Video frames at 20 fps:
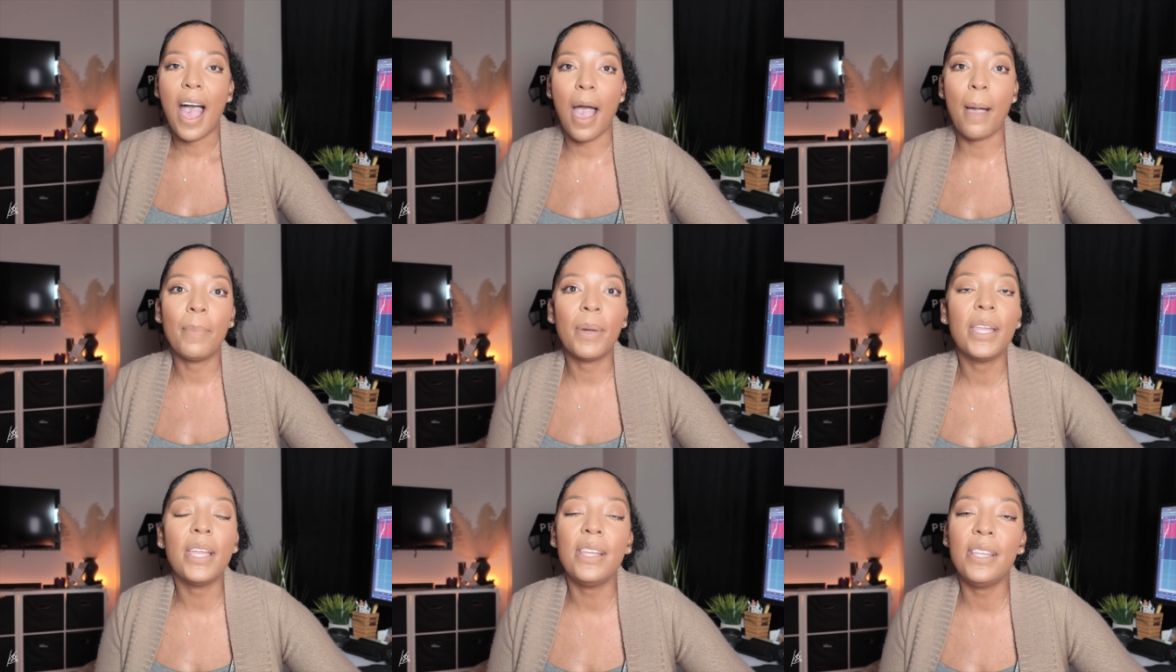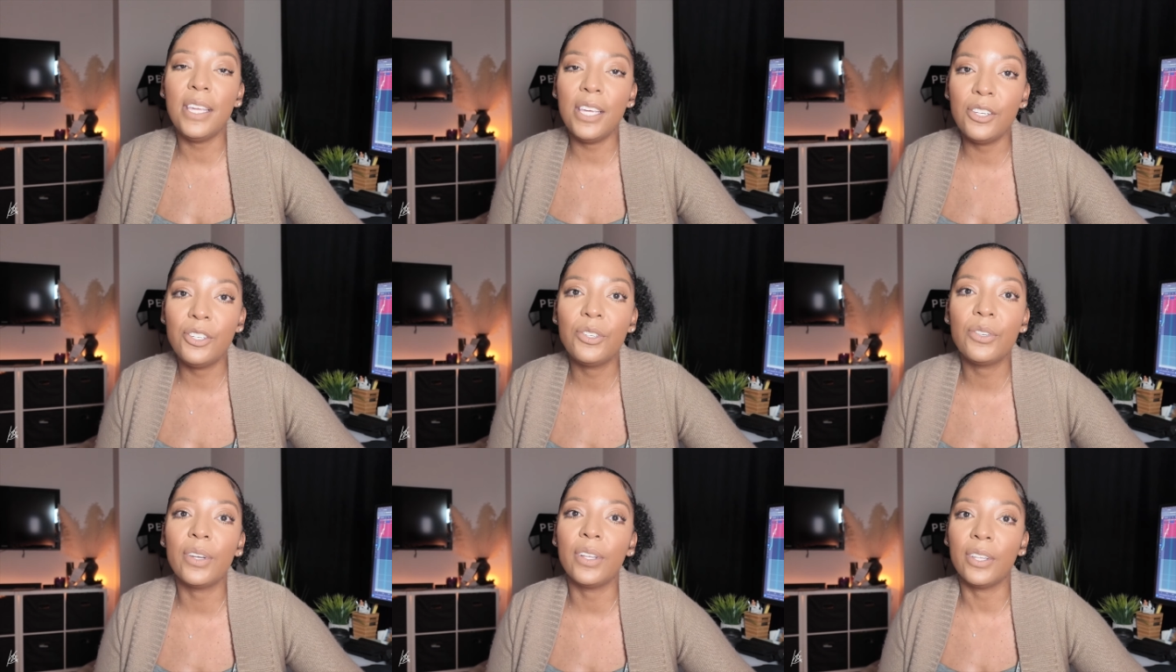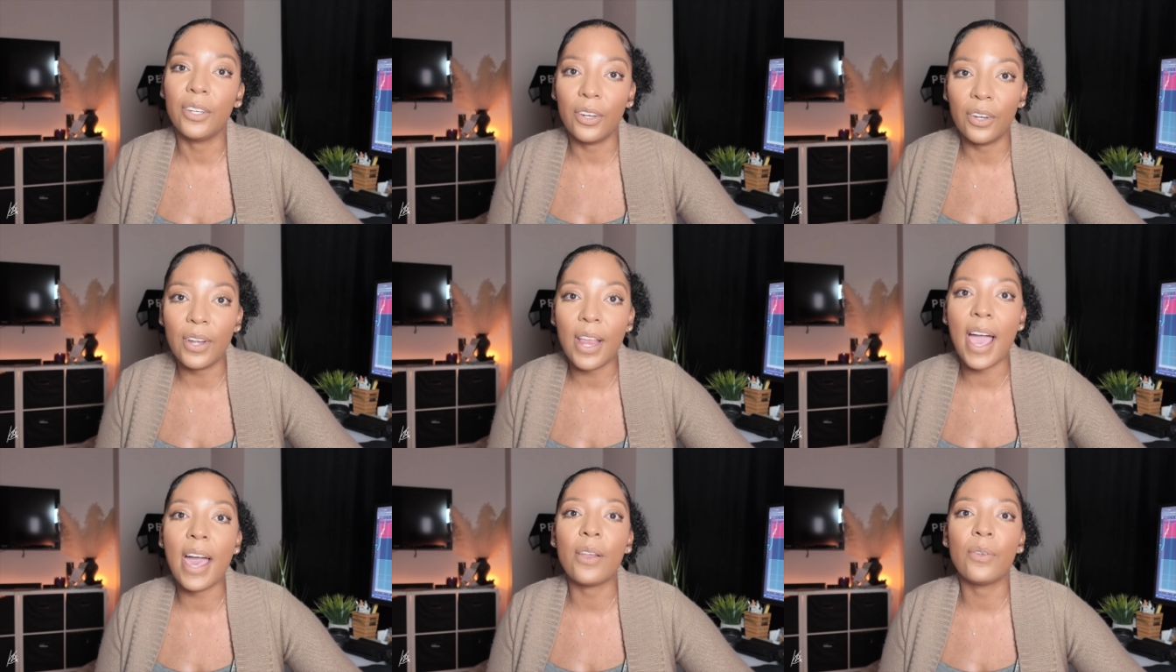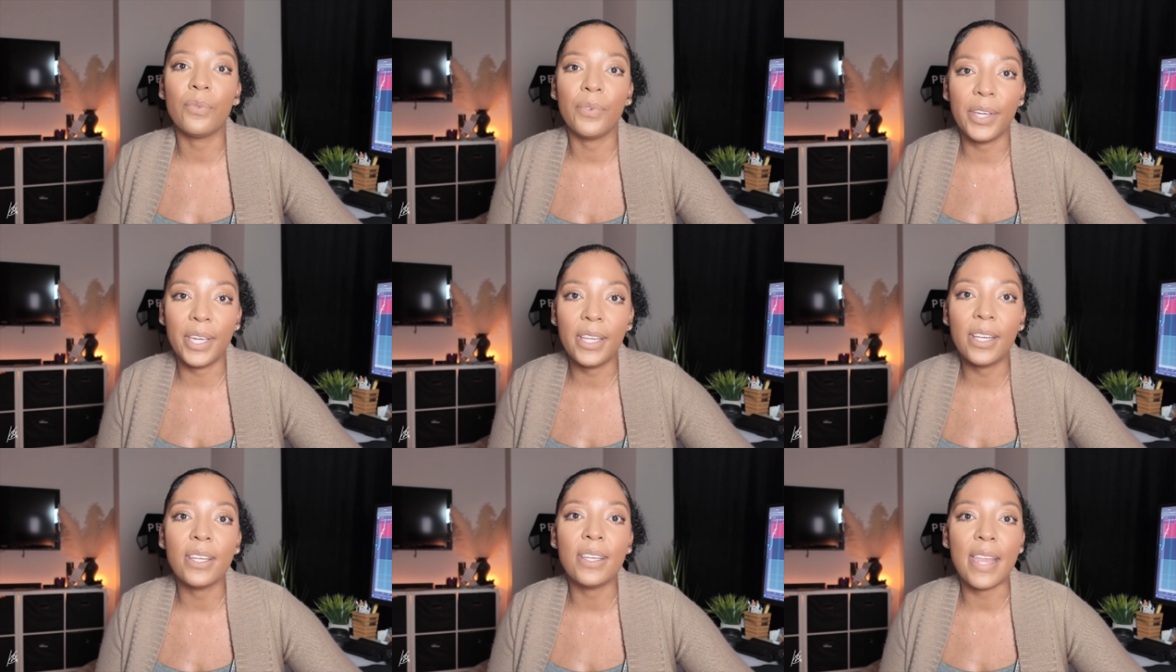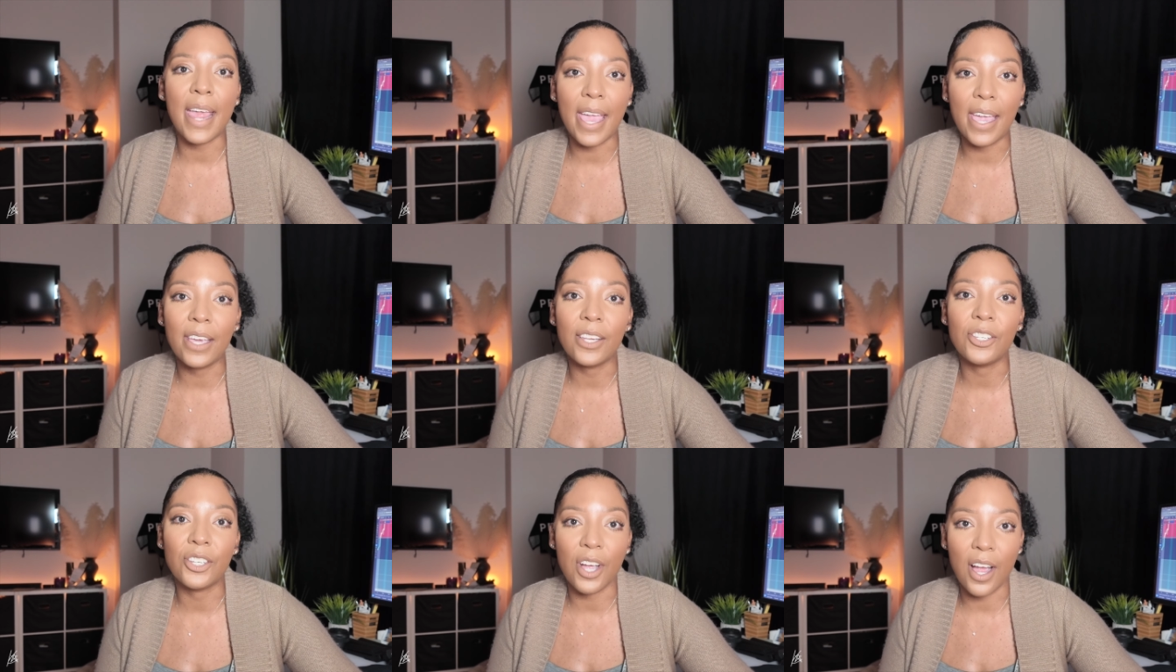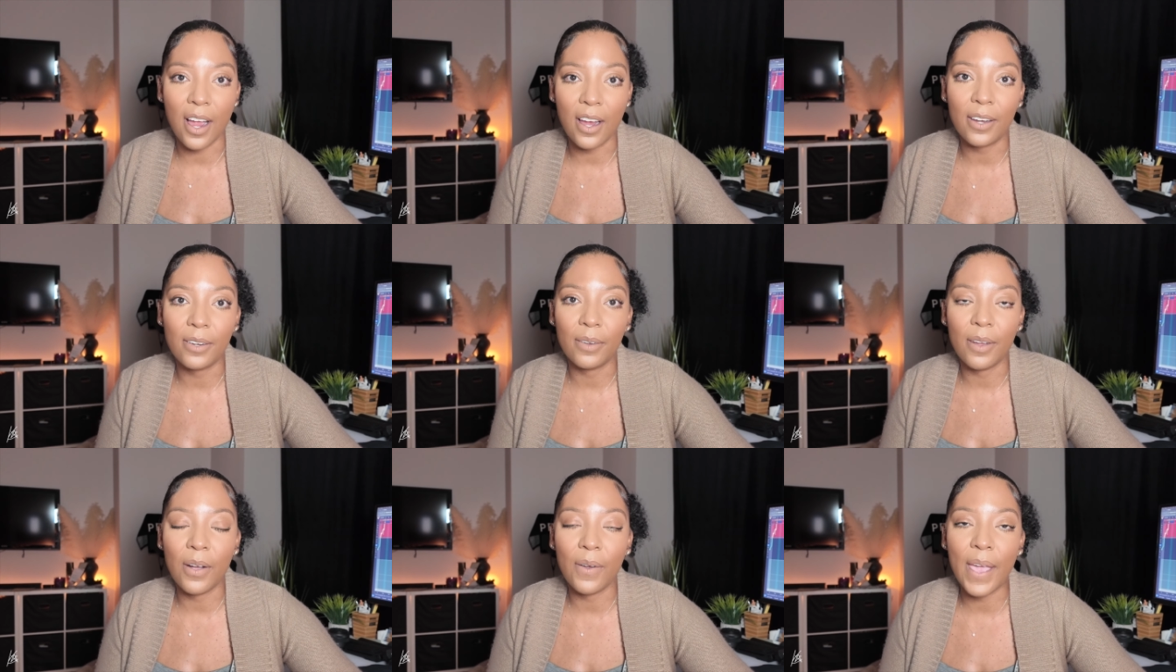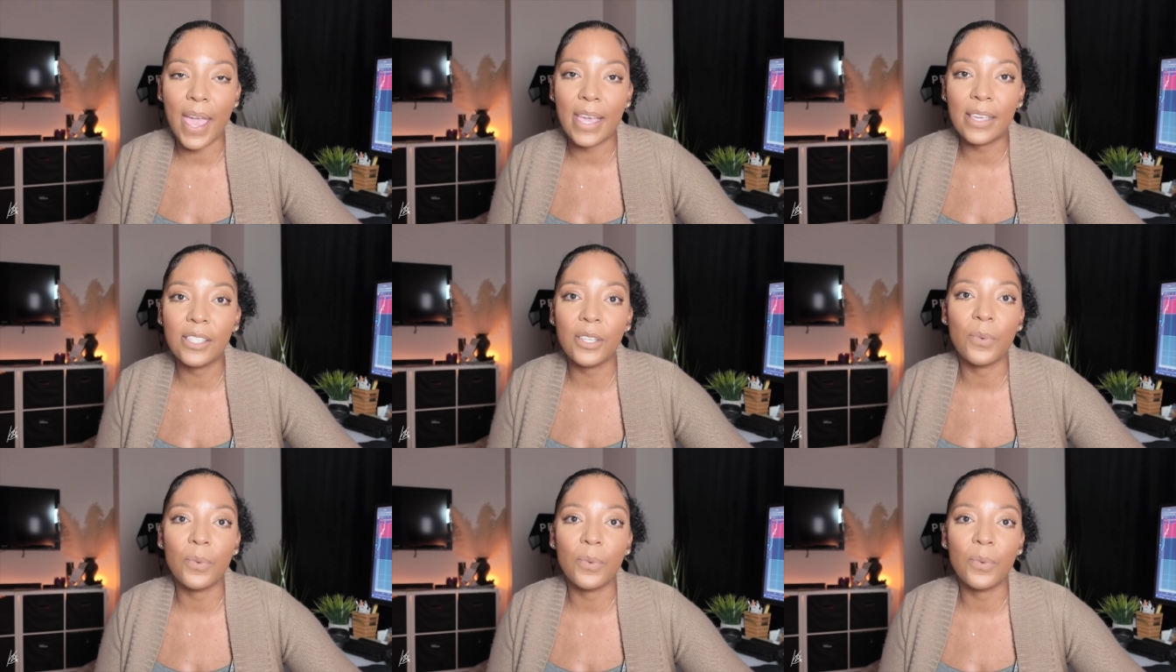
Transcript: I'm gonna need you to learn how to read a naked chart, okay?